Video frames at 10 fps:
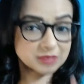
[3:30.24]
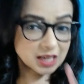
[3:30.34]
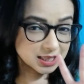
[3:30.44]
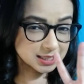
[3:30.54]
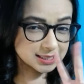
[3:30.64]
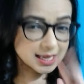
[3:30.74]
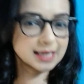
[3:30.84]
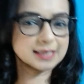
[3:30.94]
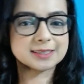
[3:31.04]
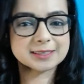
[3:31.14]
The
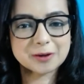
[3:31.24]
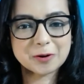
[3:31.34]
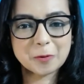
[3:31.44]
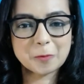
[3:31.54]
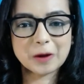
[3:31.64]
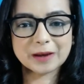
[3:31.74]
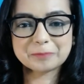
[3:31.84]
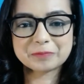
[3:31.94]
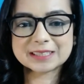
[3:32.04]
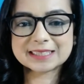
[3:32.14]
second
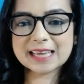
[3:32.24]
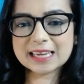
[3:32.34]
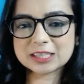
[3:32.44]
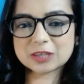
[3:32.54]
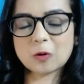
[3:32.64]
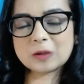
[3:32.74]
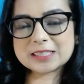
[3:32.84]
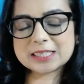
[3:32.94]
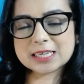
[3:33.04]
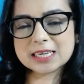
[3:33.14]

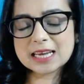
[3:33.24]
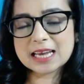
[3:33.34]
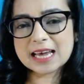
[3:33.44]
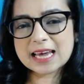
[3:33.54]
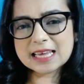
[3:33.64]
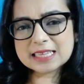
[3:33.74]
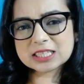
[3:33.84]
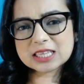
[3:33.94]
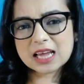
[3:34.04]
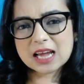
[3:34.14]
quality is
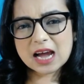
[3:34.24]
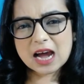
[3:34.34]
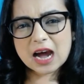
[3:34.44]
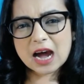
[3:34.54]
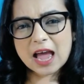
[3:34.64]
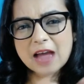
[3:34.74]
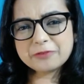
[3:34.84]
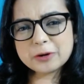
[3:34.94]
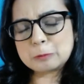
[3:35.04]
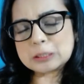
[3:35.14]
every
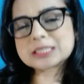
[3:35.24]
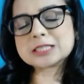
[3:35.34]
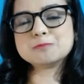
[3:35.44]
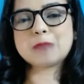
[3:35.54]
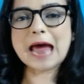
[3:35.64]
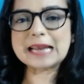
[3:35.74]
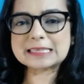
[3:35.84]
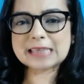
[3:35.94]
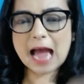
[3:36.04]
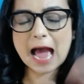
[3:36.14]
personal brand
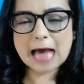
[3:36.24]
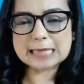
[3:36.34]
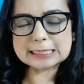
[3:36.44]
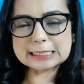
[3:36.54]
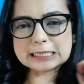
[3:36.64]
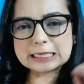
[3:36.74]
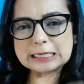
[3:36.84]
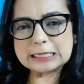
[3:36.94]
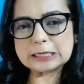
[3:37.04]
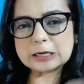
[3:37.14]
has a
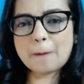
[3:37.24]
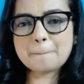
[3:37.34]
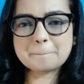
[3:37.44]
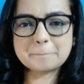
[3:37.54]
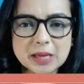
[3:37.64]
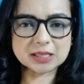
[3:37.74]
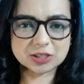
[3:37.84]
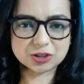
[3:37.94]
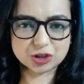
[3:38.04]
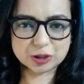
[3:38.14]
clear
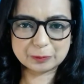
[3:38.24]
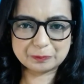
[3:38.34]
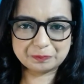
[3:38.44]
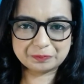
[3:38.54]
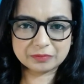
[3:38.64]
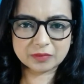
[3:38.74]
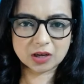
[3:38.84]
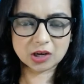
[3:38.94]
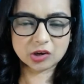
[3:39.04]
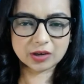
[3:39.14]
message.
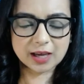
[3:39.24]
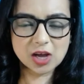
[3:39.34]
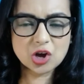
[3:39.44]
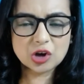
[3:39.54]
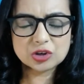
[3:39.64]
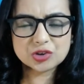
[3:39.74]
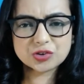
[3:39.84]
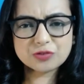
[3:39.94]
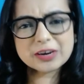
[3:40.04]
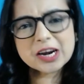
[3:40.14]
Okay, so
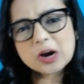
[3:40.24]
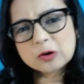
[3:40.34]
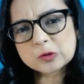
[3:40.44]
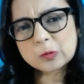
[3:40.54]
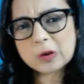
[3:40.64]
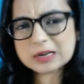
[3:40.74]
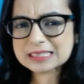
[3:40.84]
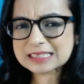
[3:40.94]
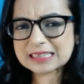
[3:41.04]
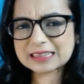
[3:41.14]
figure out what is
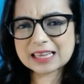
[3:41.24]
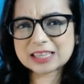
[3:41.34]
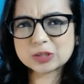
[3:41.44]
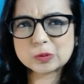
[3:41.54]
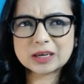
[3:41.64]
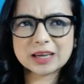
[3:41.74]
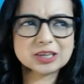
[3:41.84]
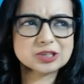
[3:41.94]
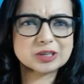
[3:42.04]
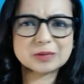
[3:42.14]
it that you would like to
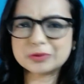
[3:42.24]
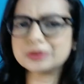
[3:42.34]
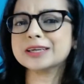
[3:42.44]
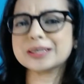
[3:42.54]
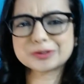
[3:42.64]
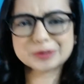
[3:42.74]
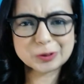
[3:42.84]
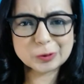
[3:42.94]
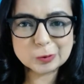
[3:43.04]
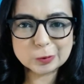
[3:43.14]
communicate to the
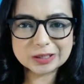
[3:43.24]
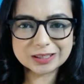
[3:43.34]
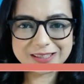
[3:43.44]
whole world.